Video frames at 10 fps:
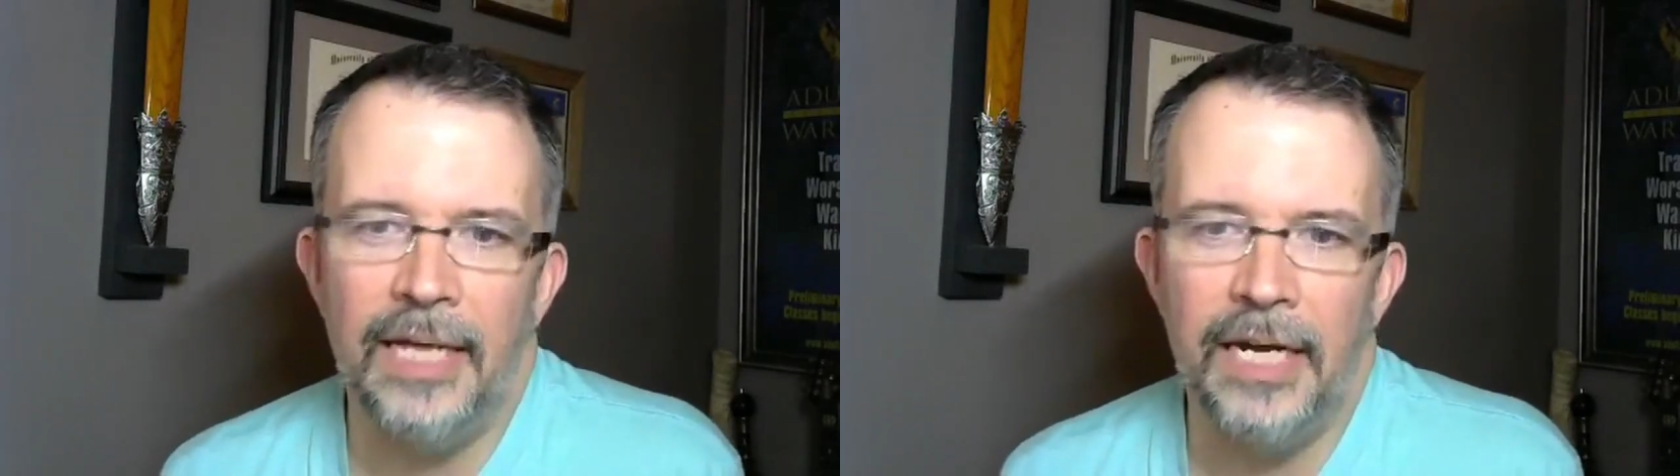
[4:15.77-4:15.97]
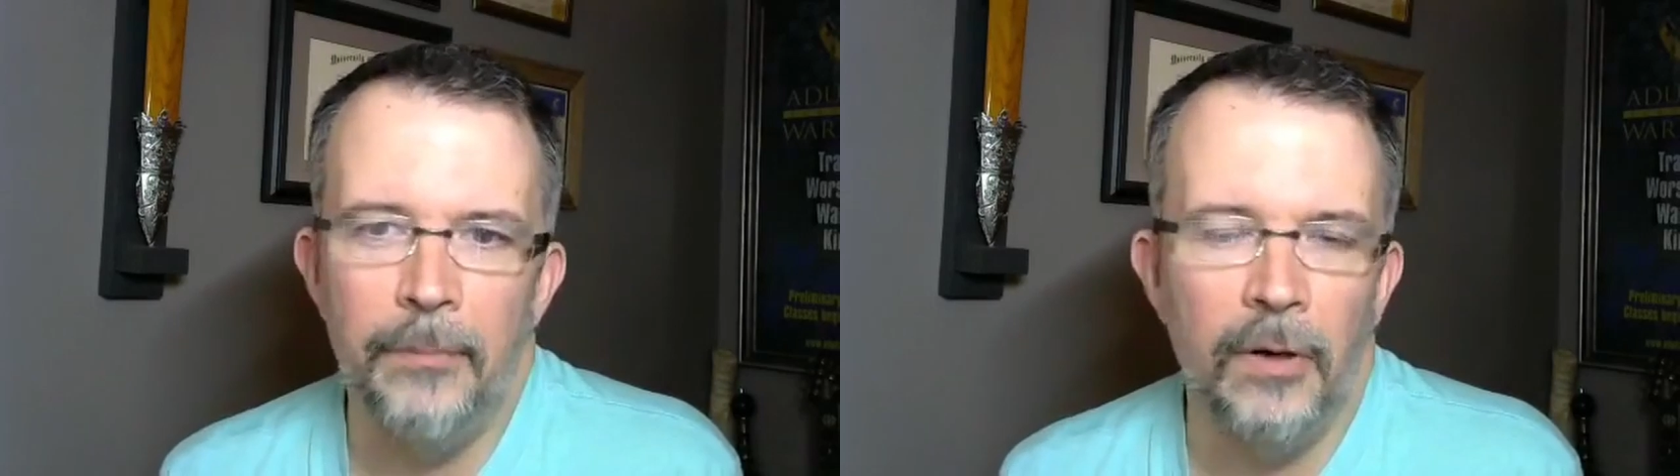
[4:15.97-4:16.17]

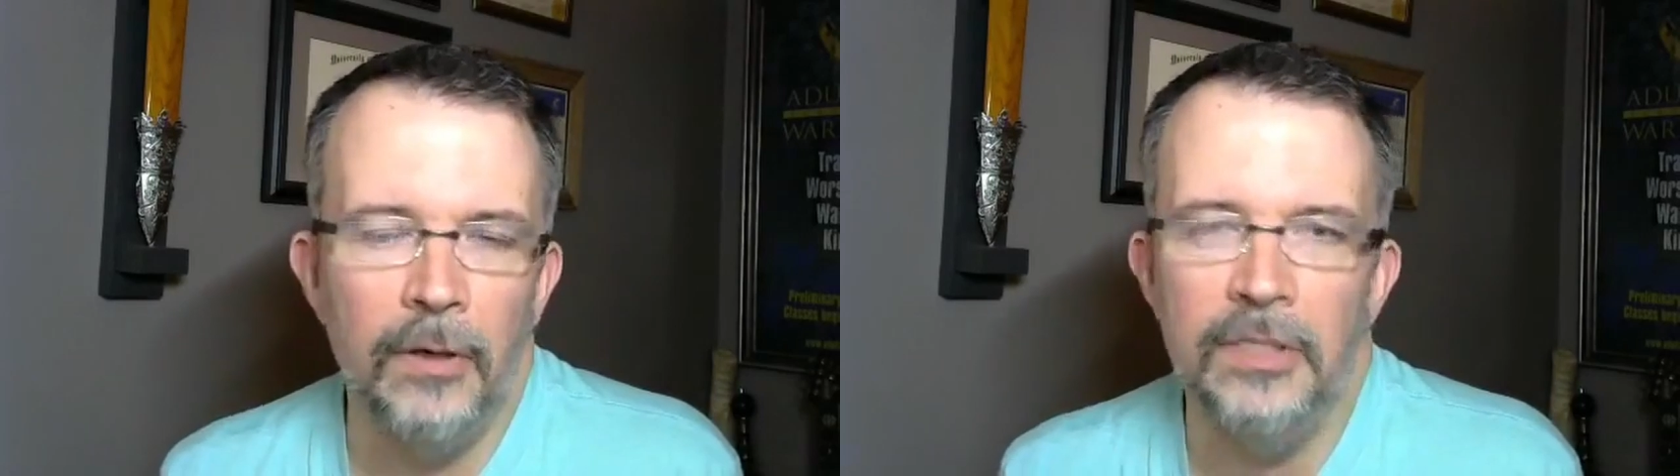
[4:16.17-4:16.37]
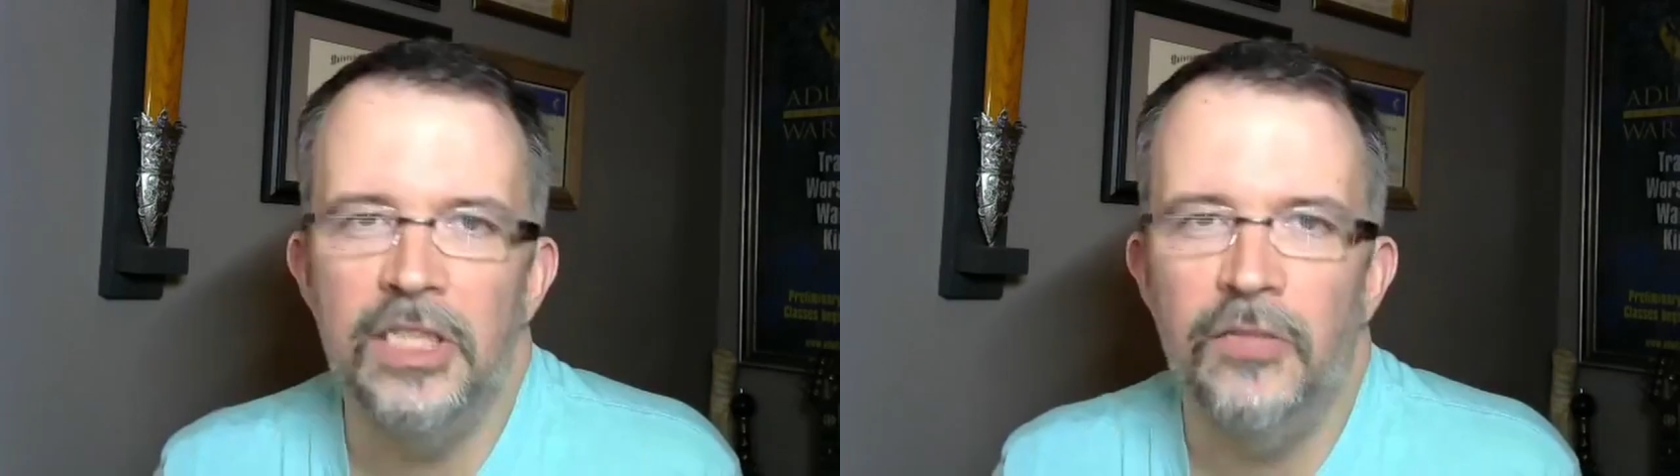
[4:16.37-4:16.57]
that
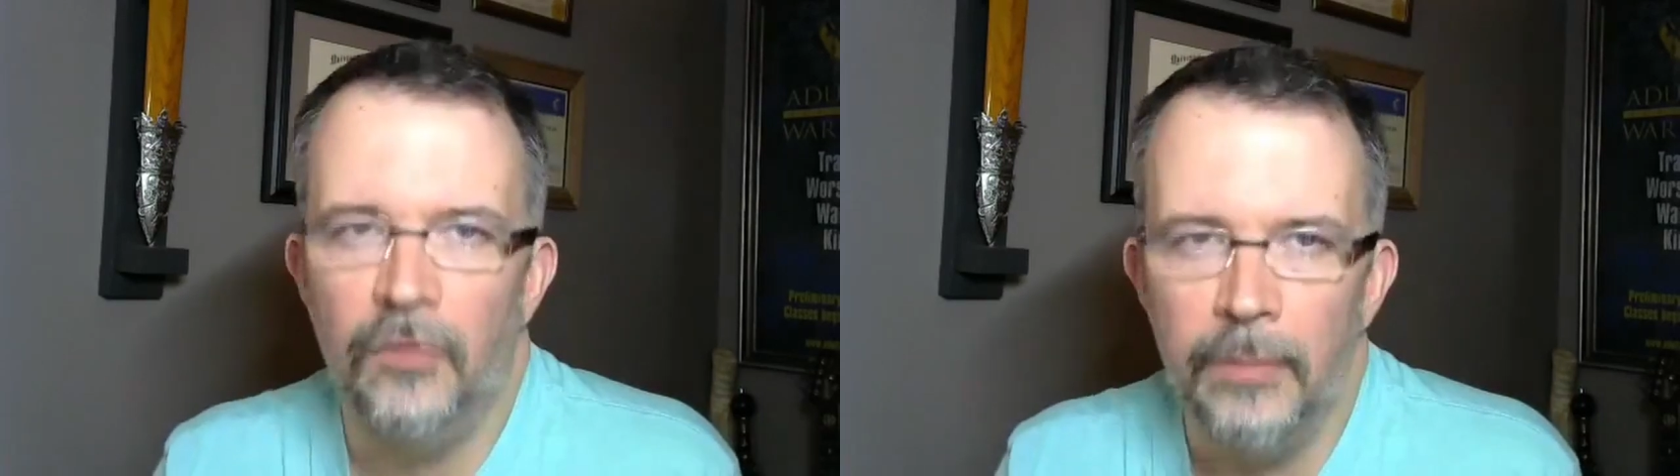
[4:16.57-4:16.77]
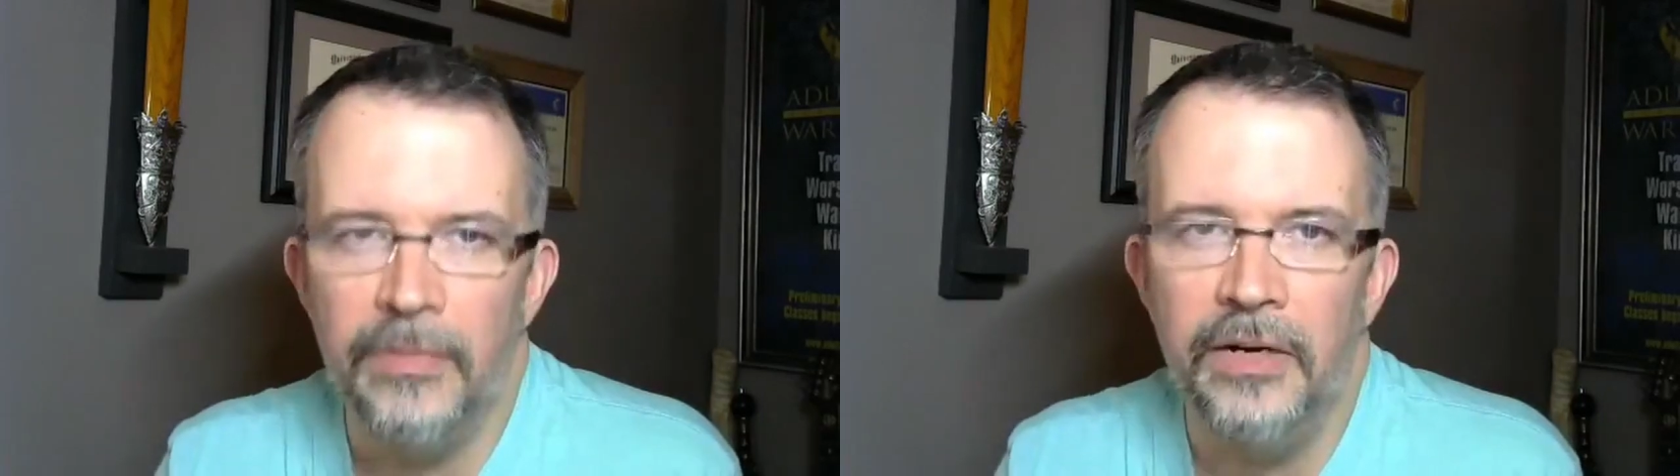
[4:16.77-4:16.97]
emerged
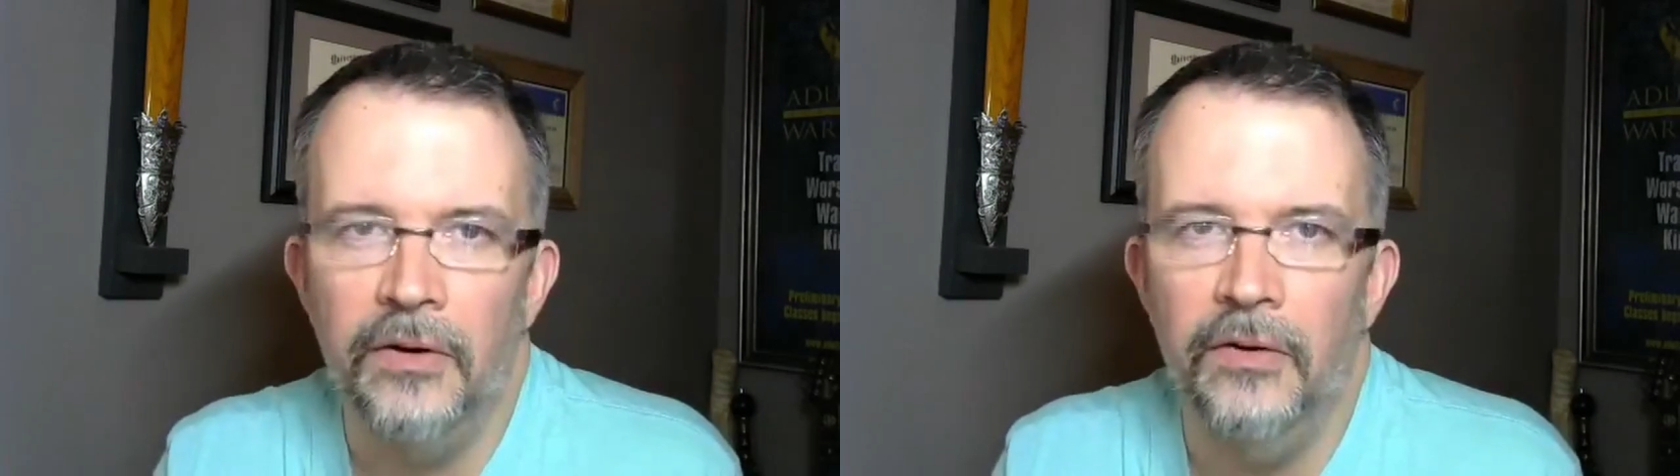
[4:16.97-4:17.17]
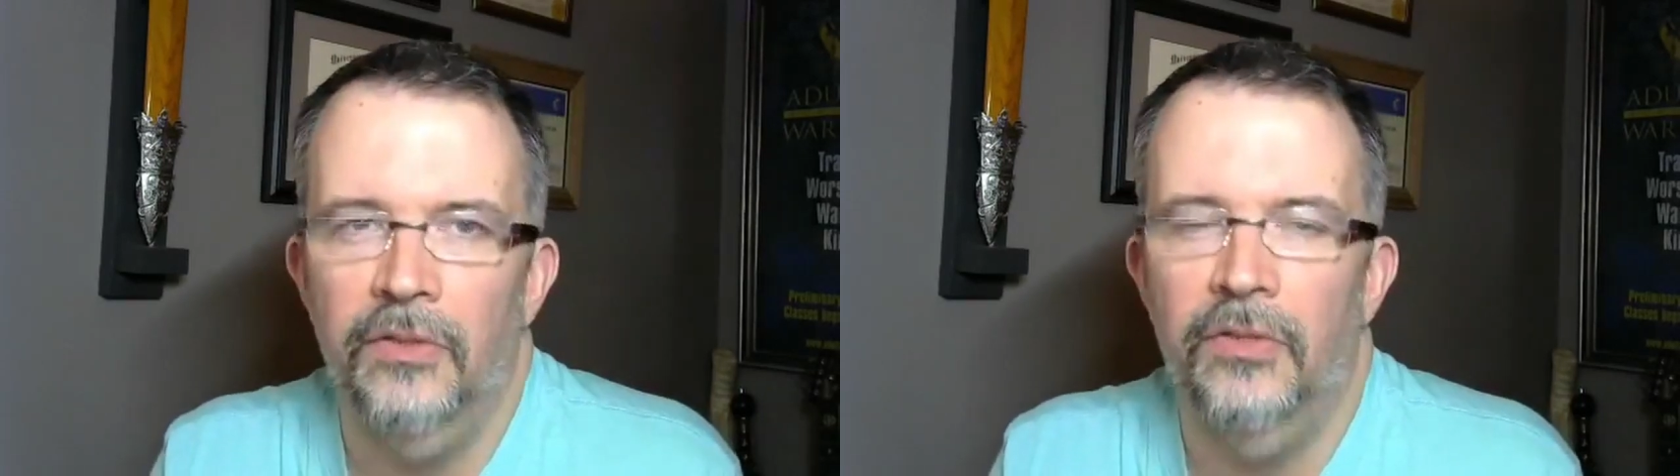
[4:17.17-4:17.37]
from the
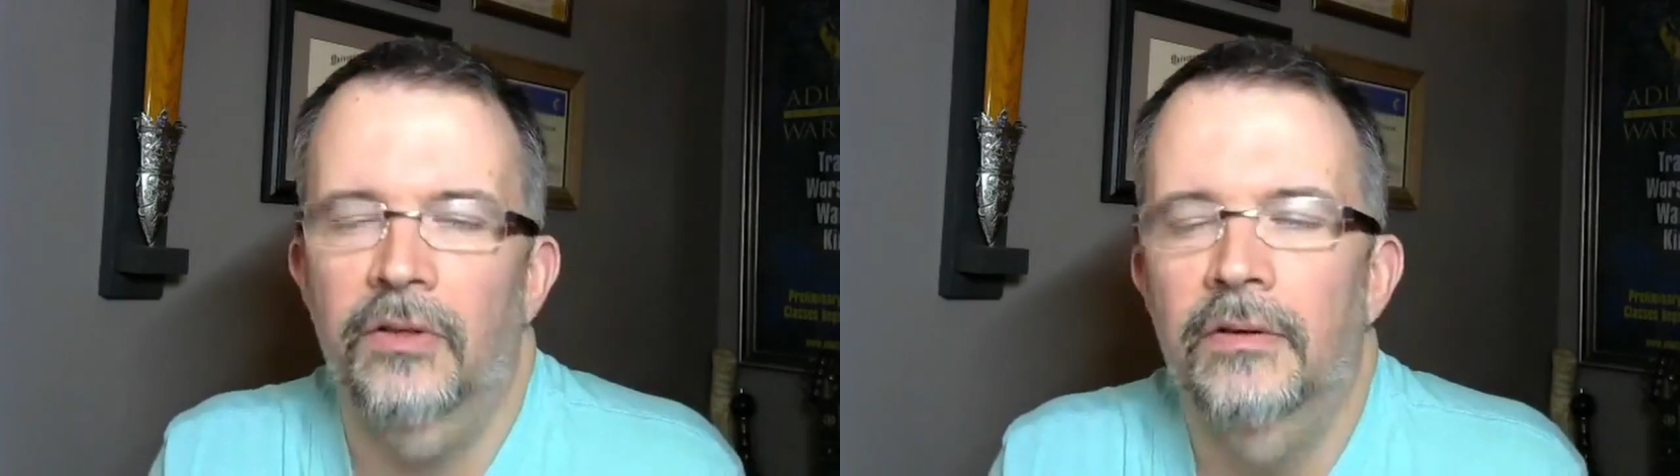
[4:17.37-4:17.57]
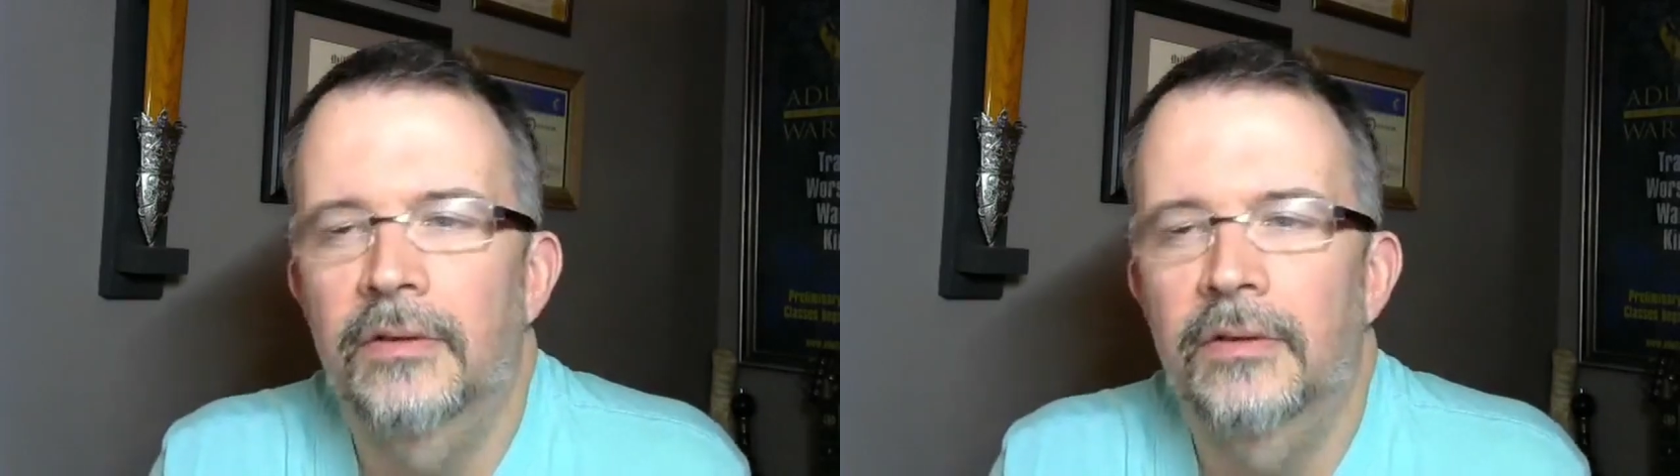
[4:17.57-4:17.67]
earth.